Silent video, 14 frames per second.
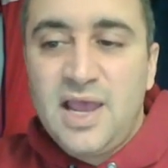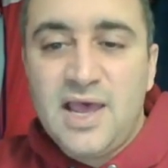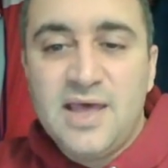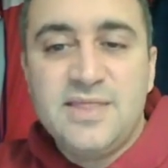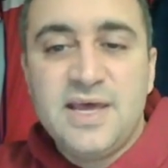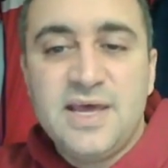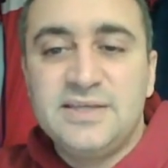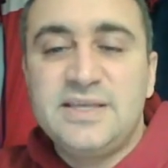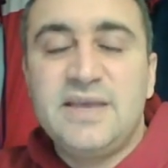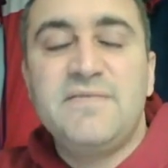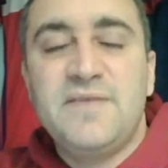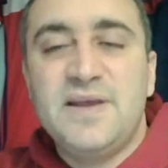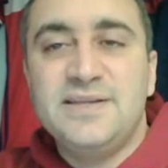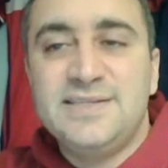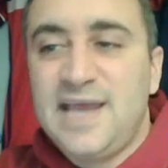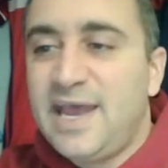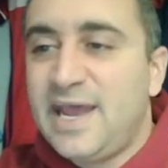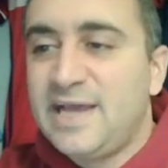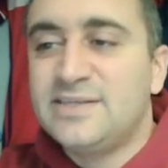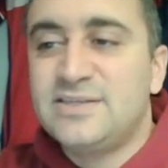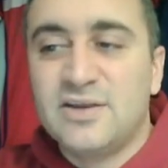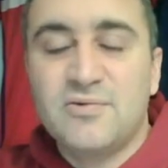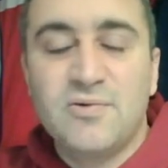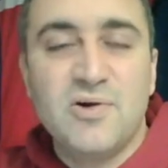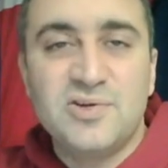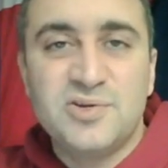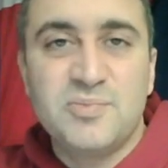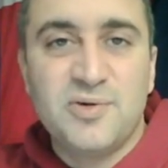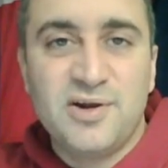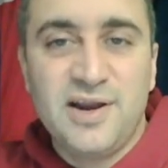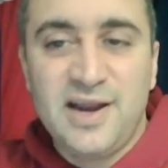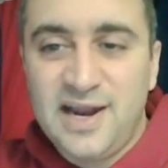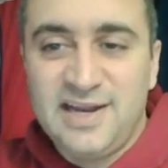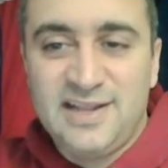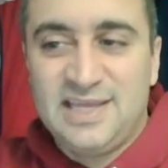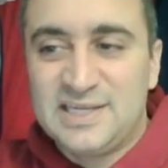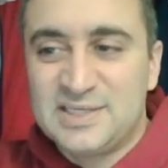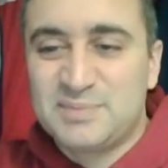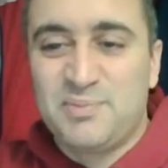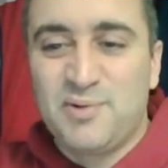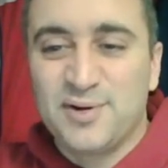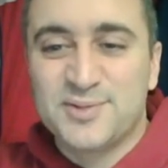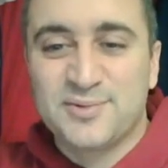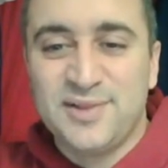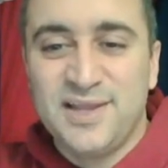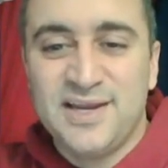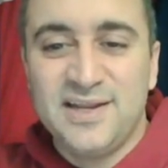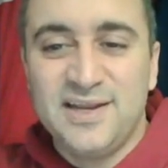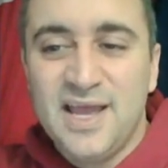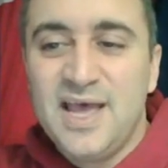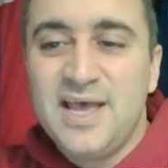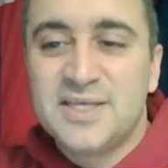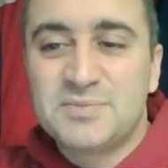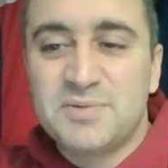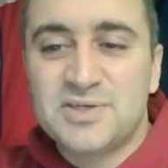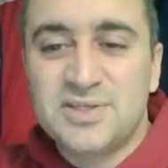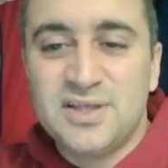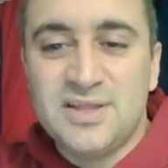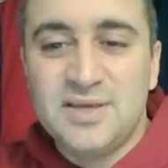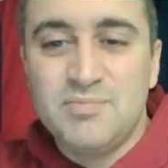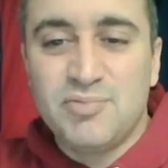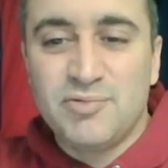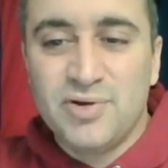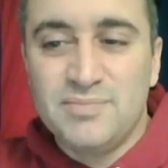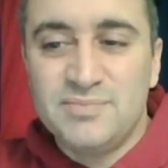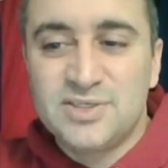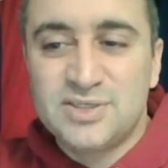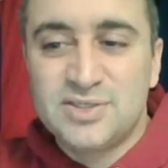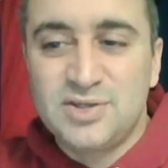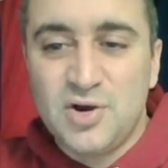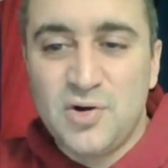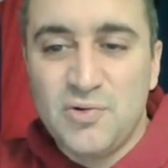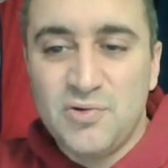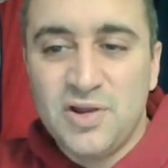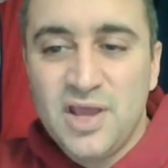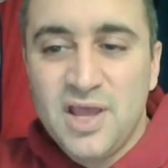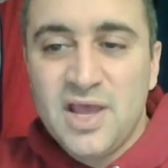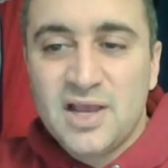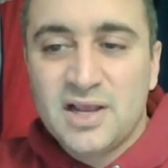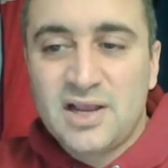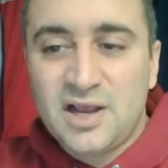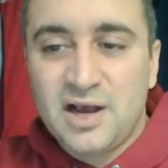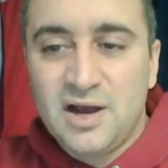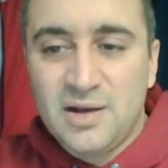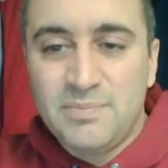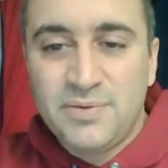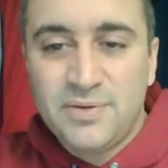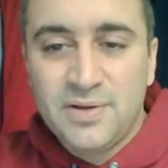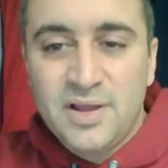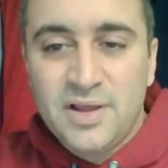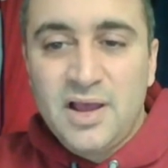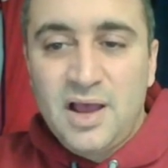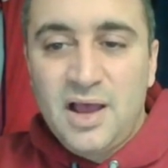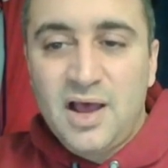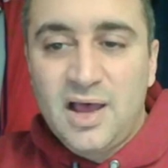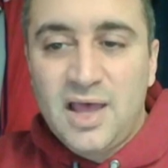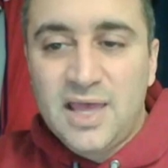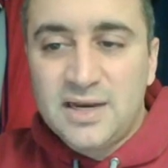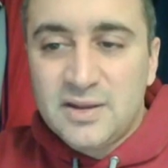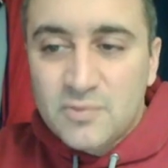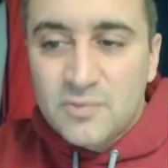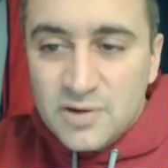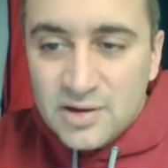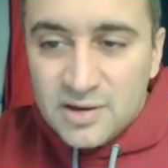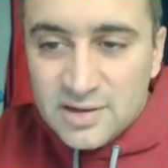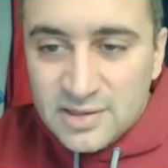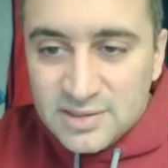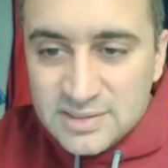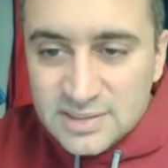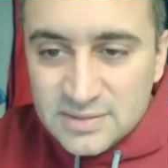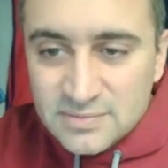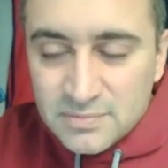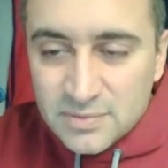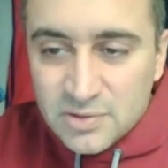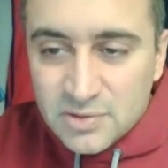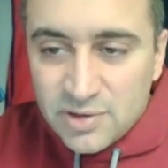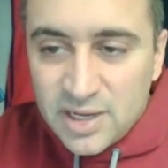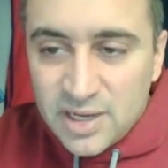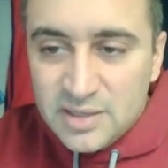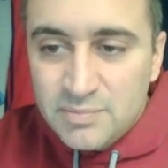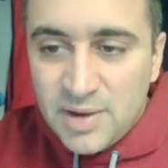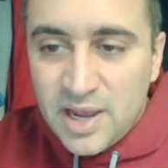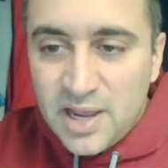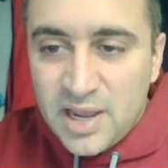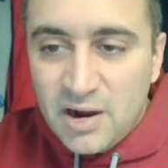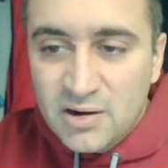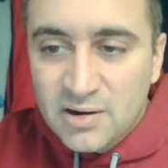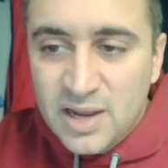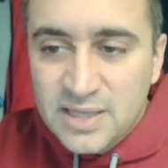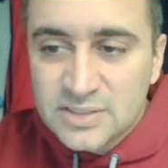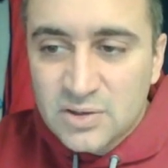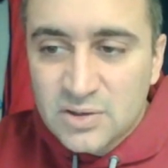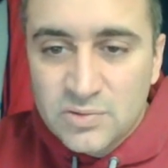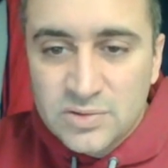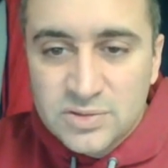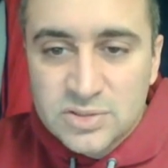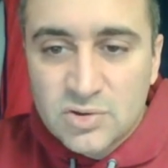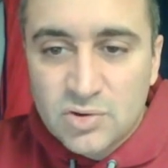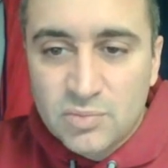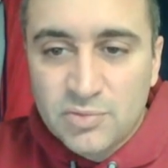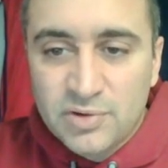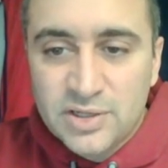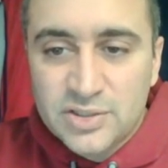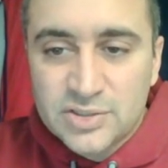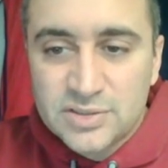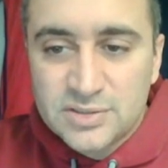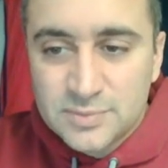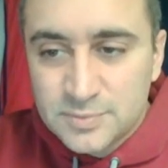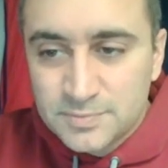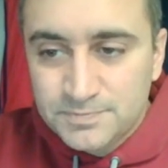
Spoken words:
And that is a fantastic quote to put on anything sports related, especially the Brimstone Cup. And it was created by R.S. Owens Corporation.